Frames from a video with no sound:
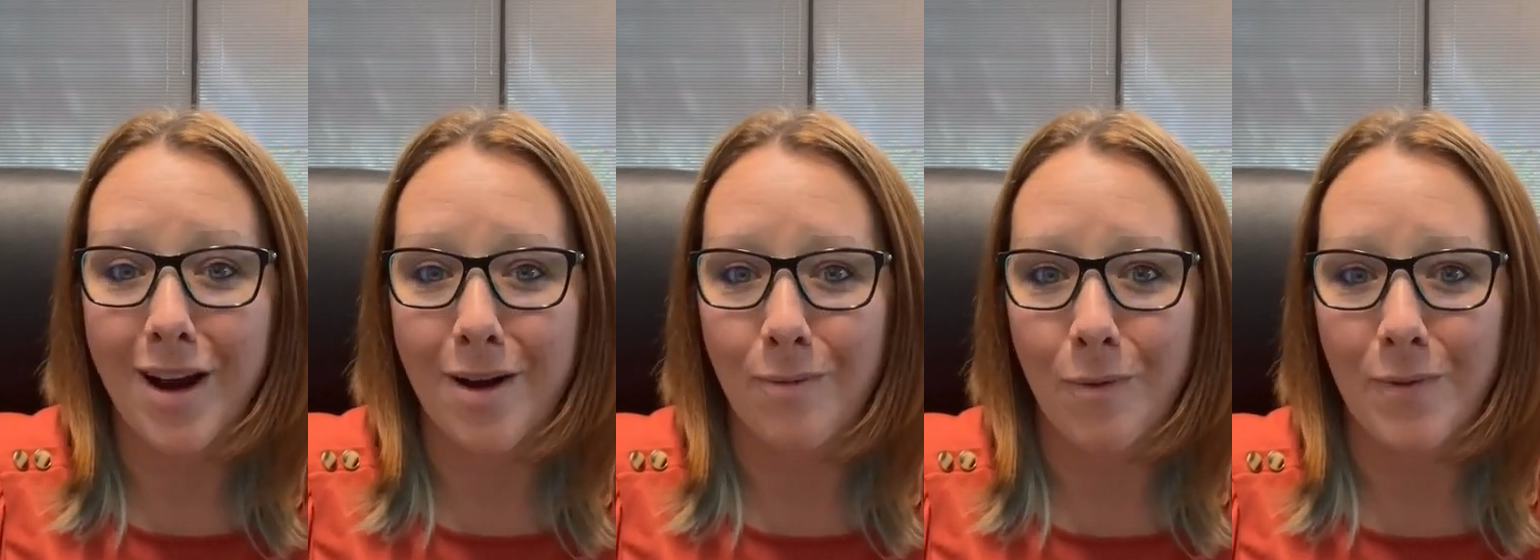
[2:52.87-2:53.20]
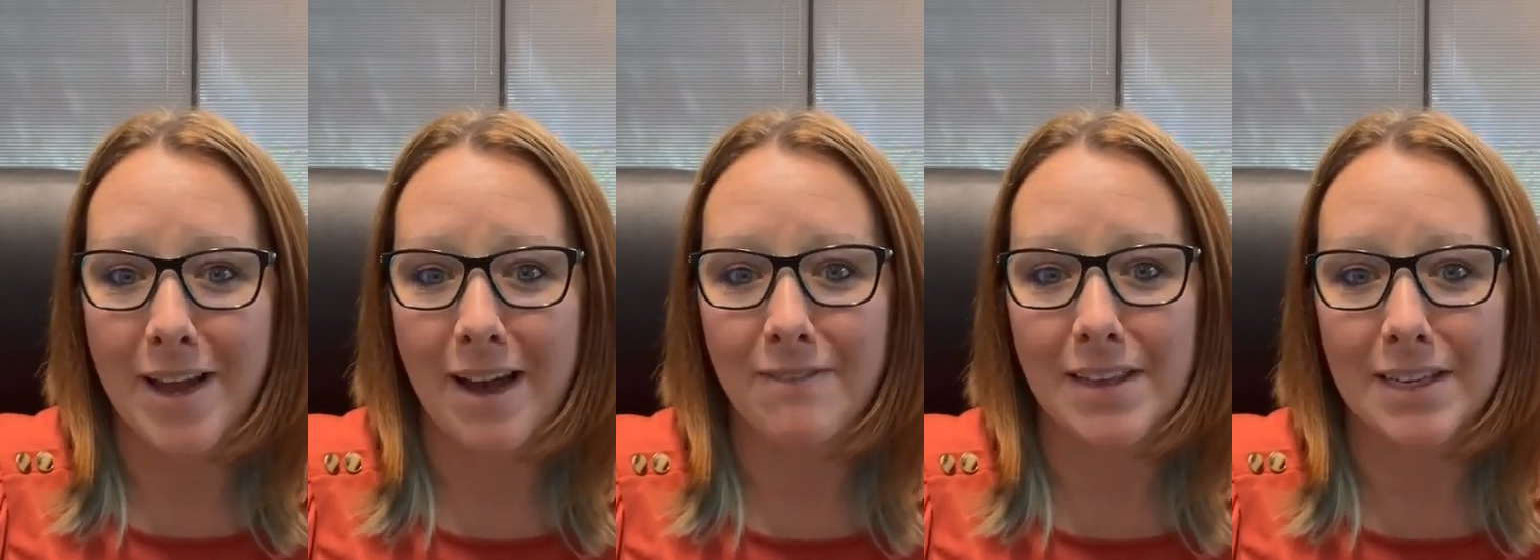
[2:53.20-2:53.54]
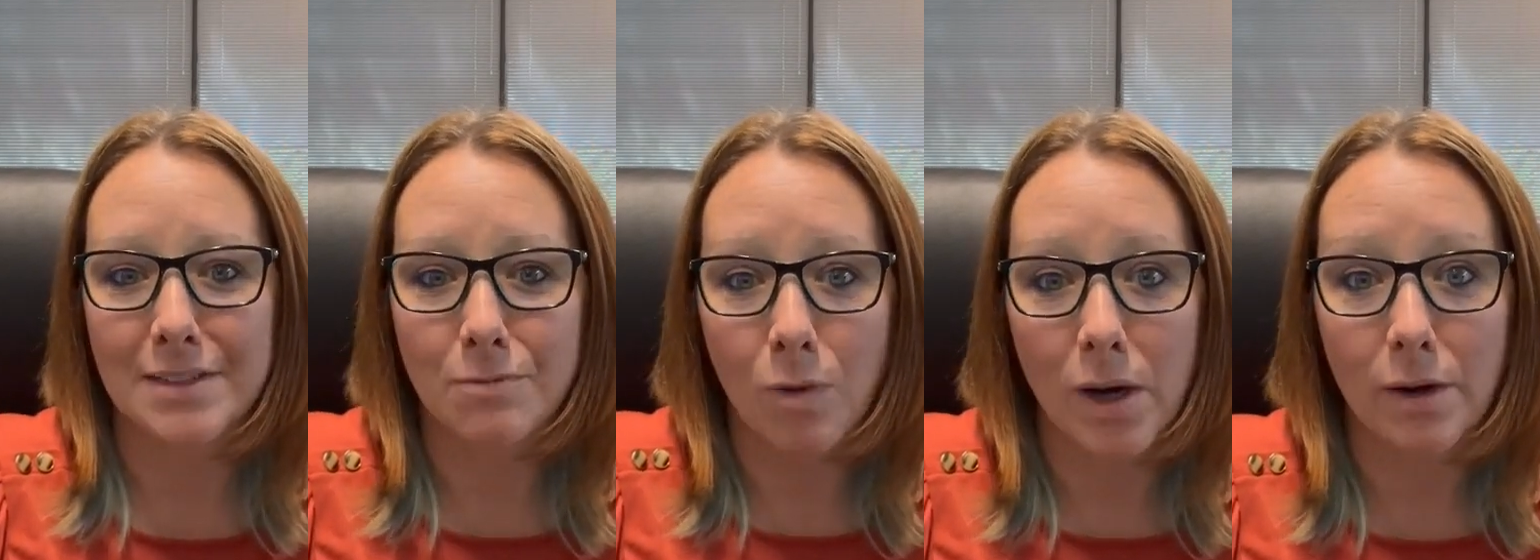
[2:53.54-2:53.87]
And when we have
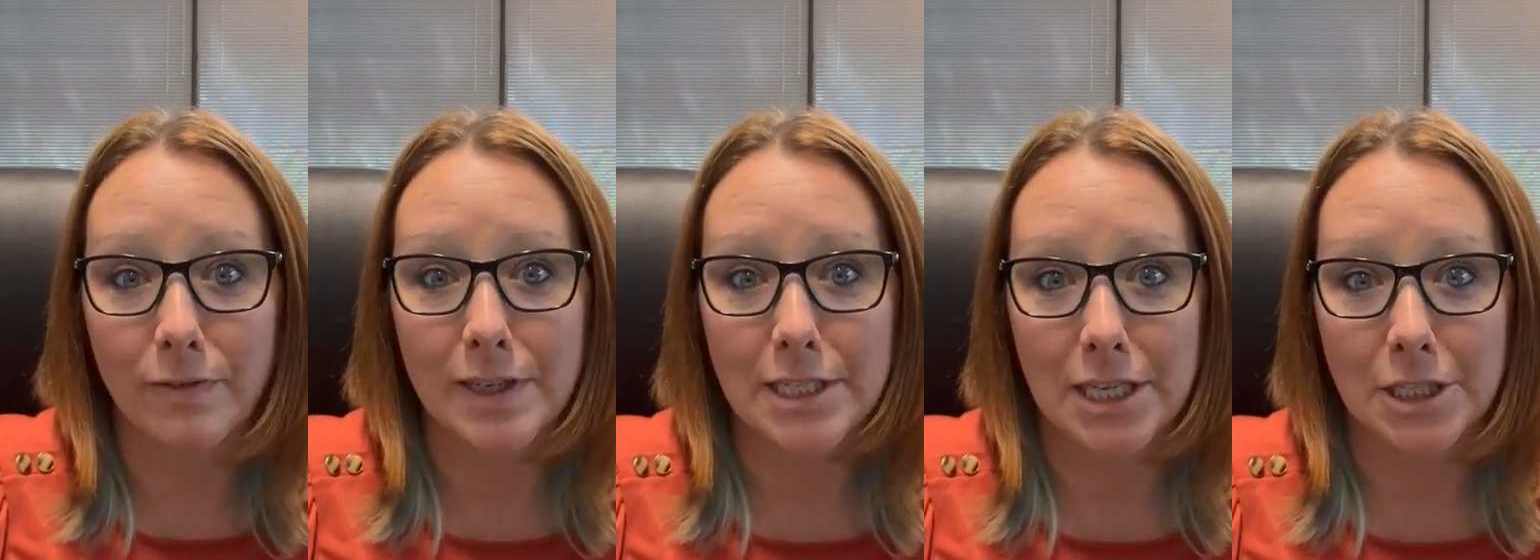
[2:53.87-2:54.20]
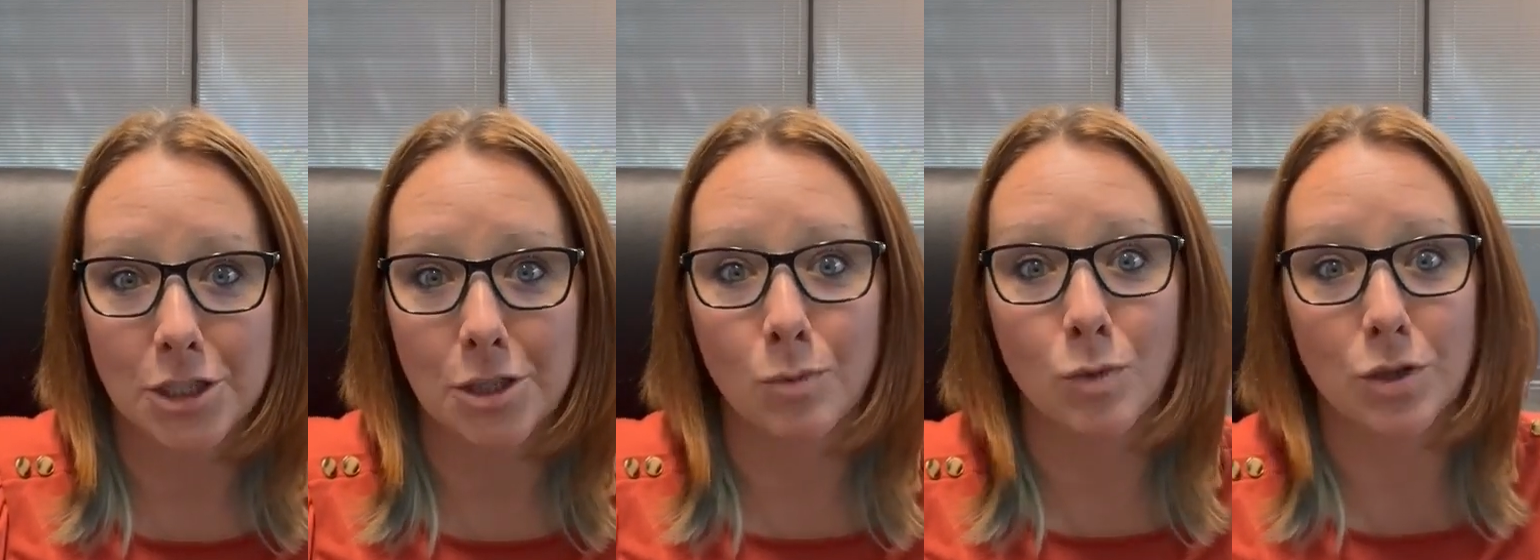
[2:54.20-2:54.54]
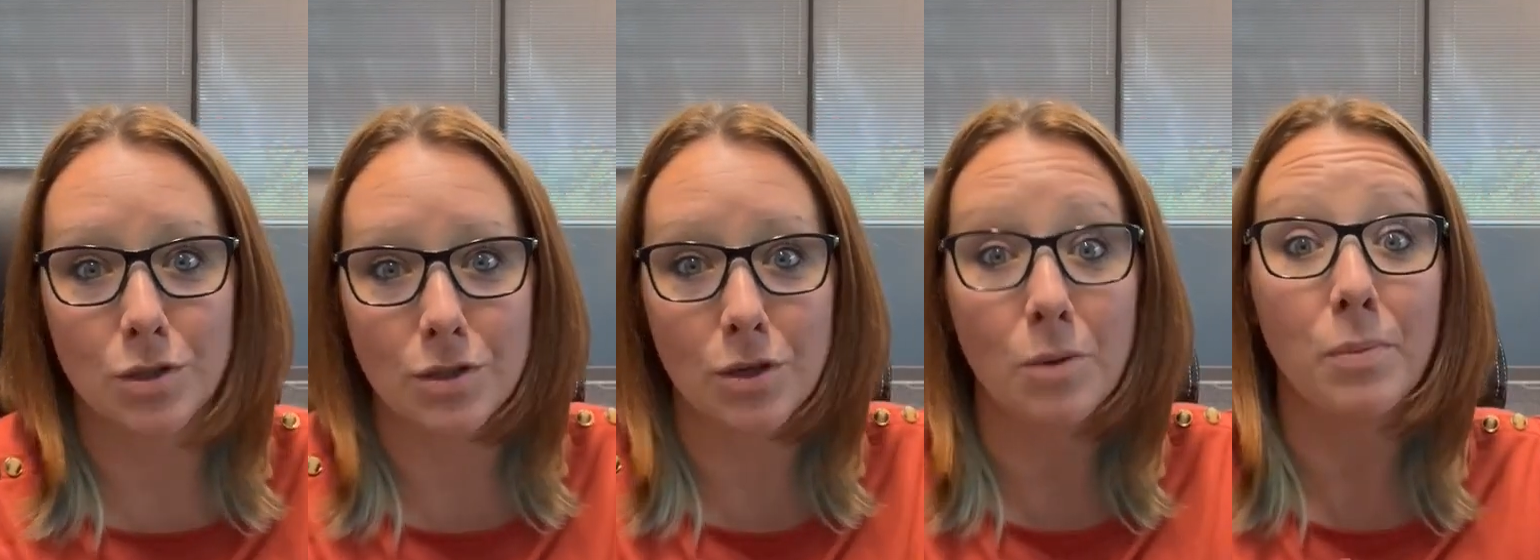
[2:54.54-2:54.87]
that water retention, we're
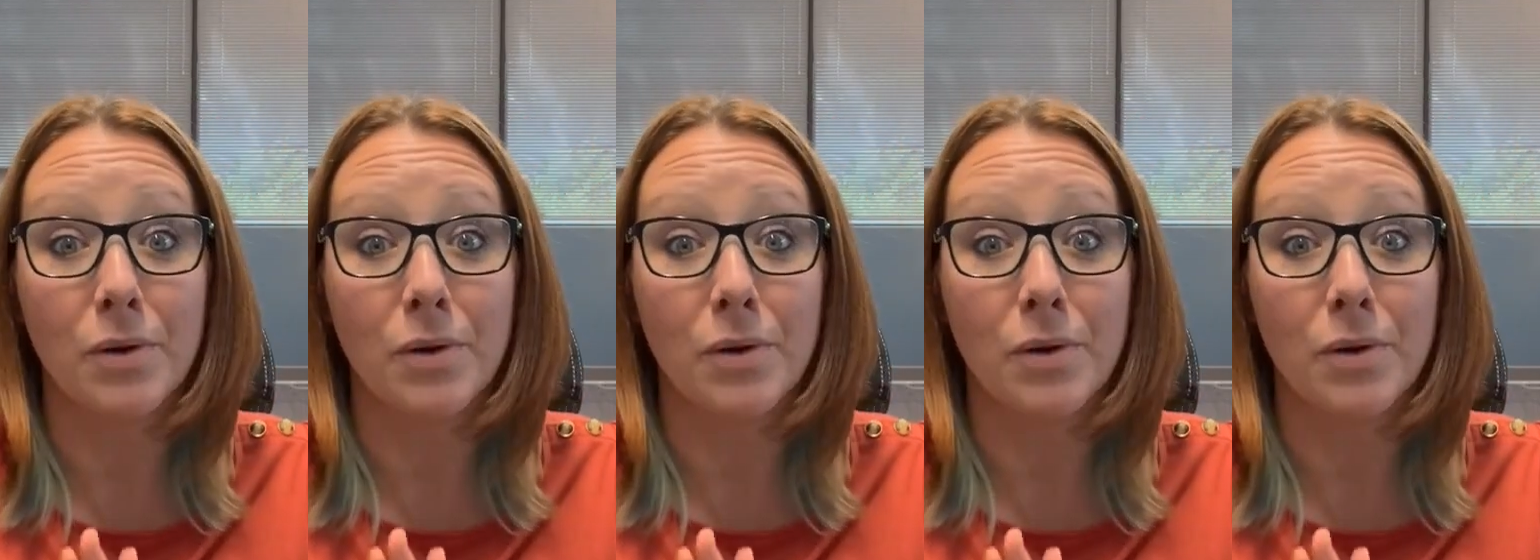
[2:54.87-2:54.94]
still